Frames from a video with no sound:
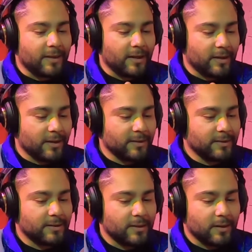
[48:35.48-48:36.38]
thing
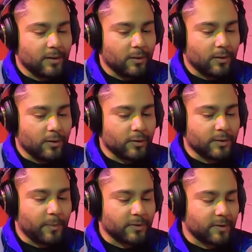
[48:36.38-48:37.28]
is you're
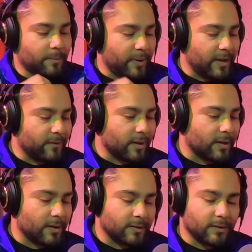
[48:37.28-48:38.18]
supposed to
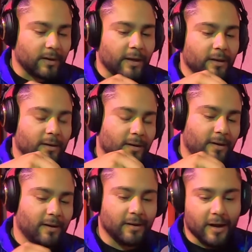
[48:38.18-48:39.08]
pivot. So like,
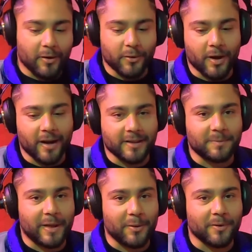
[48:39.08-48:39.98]
I don't know how to
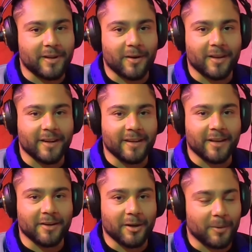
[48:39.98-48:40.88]
explain it without like
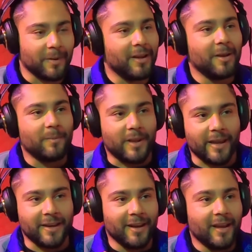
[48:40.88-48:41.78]
getting up.
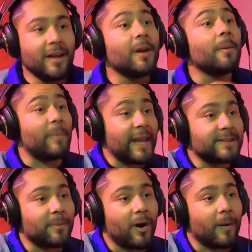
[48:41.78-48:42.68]
Like
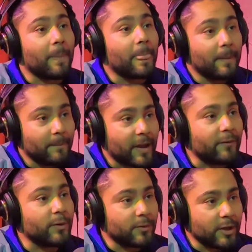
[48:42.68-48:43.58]
baseball.
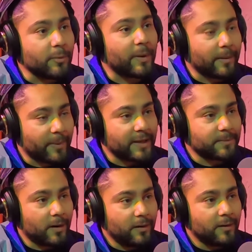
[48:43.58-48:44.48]
Did you play
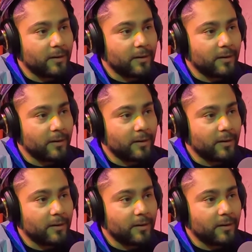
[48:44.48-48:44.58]
baseball?